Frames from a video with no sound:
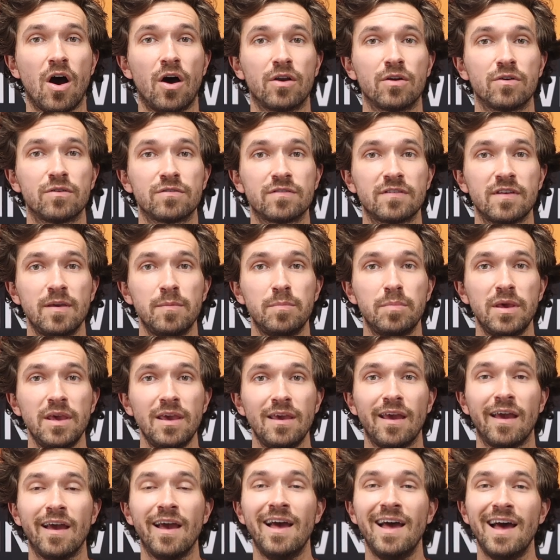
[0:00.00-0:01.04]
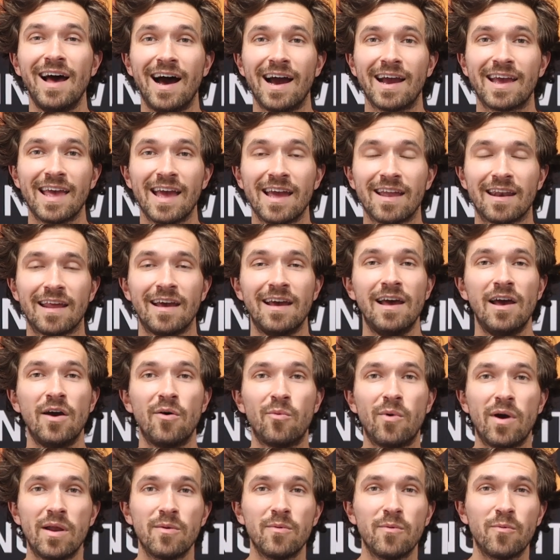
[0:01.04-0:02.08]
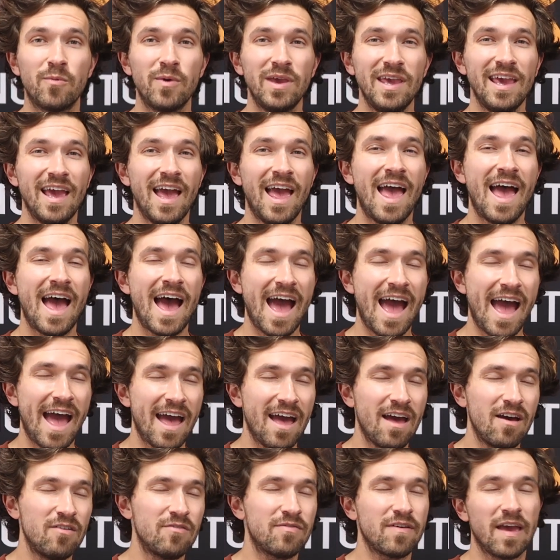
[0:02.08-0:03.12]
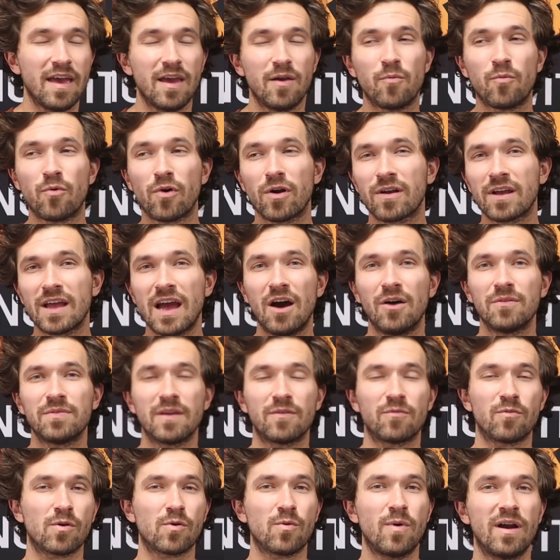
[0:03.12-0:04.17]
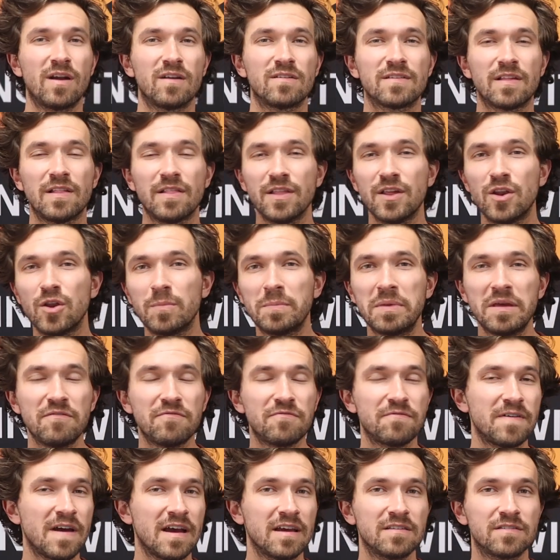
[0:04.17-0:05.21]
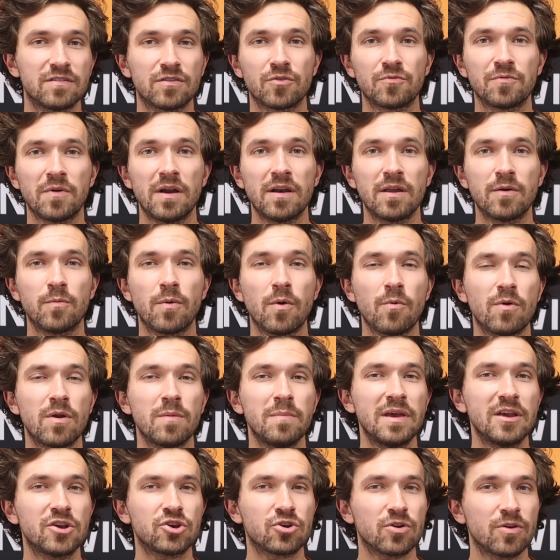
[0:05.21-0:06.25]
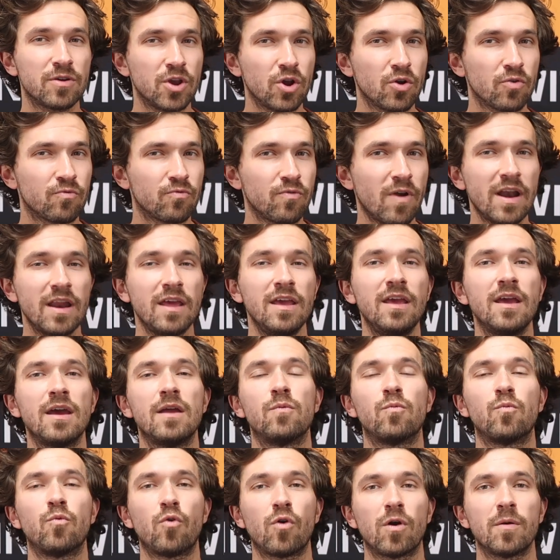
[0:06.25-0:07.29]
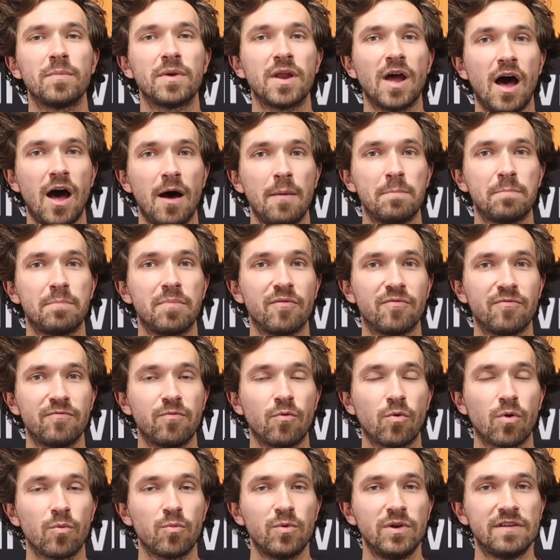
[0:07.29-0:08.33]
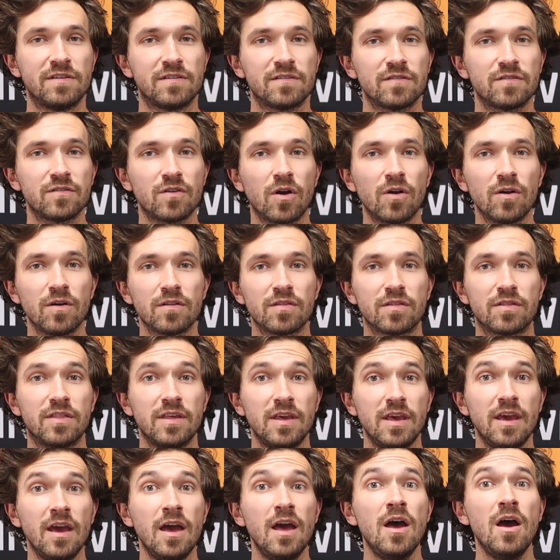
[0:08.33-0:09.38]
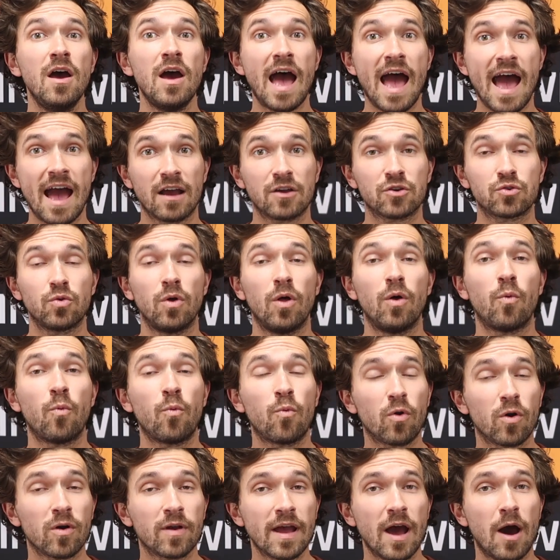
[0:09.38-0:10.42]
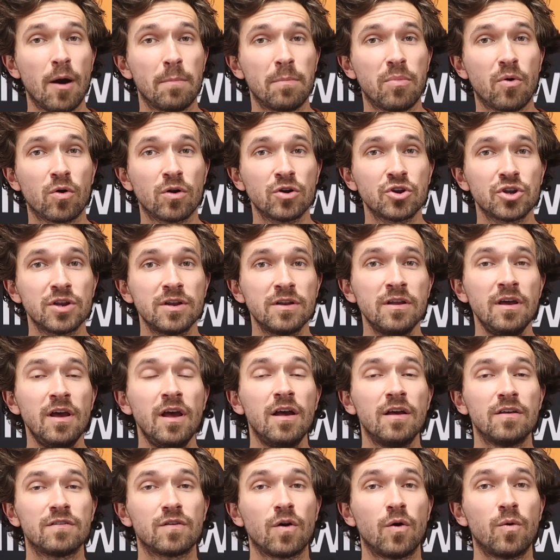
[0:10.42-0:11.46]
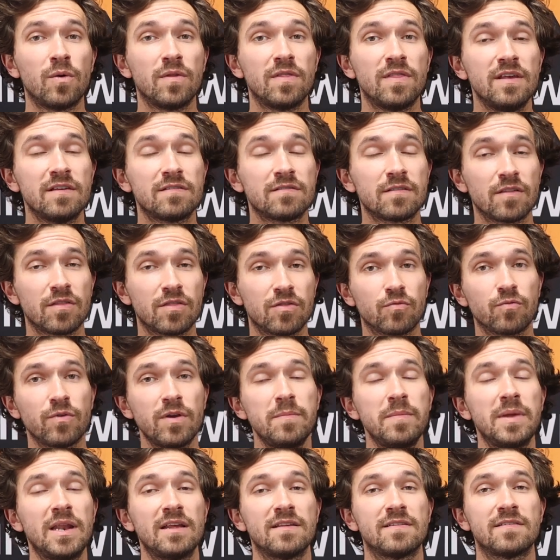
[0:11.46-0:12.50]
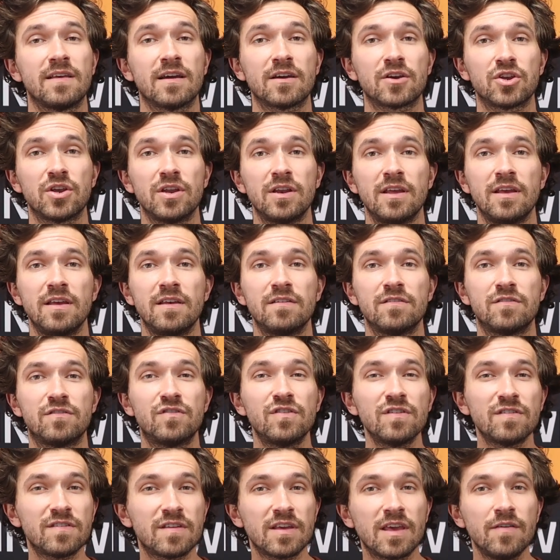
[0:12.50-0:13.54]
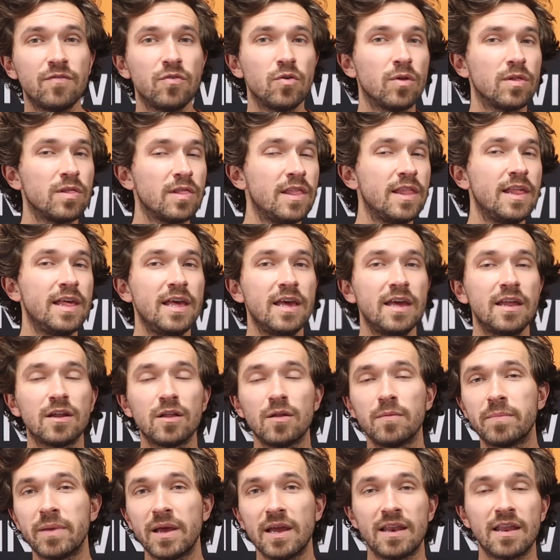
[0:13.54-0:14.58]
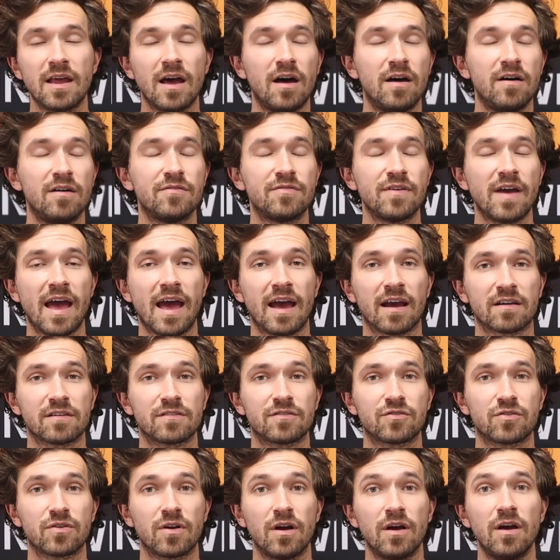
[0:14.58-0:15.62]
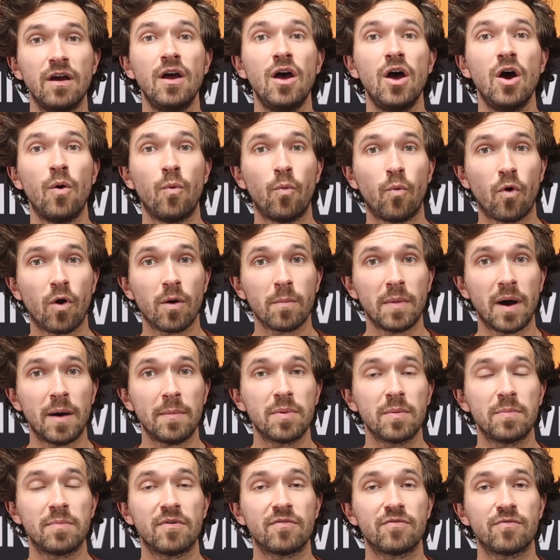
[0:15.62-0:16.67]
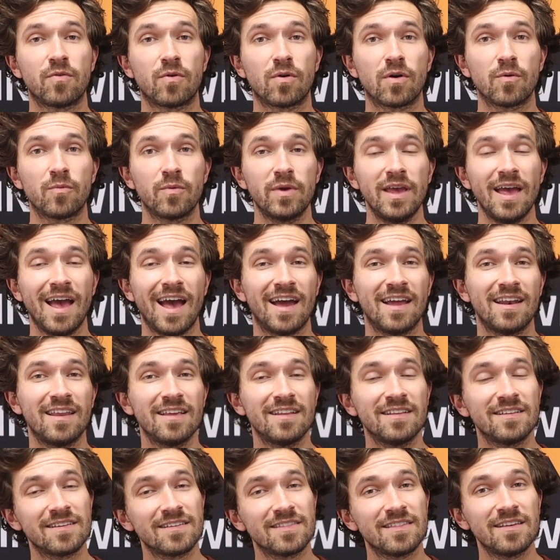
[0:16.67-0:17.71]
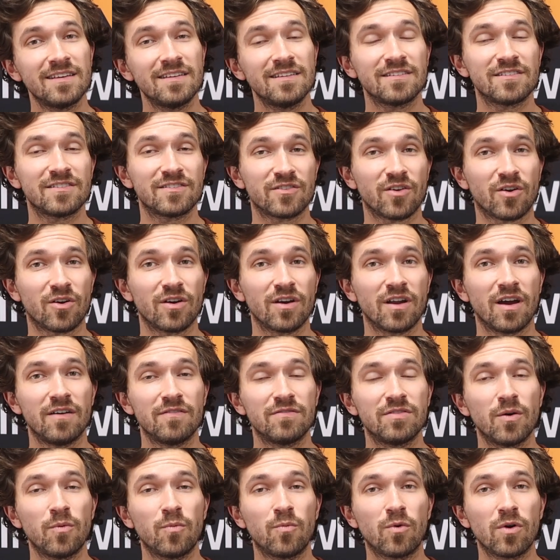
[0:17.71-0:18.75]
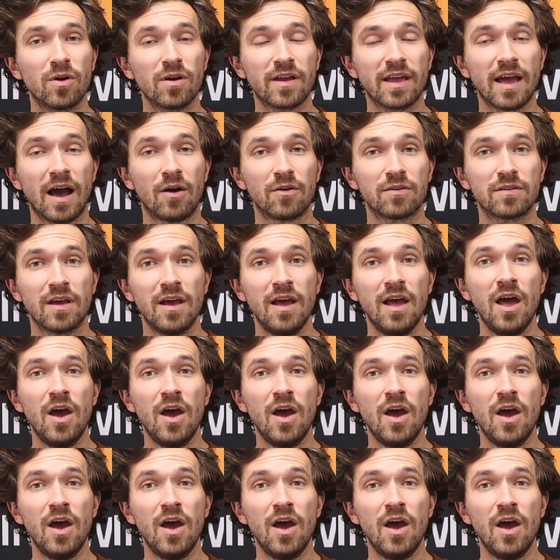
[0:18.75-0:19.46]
auto-CP. Again, when we have a workout that requires a little bit faster running, we want to make sure you're ready and warmed up before we start the actual workout portion. So this 3-minute section is just to give you a little bit of extra warm up before we head into the start of the workout.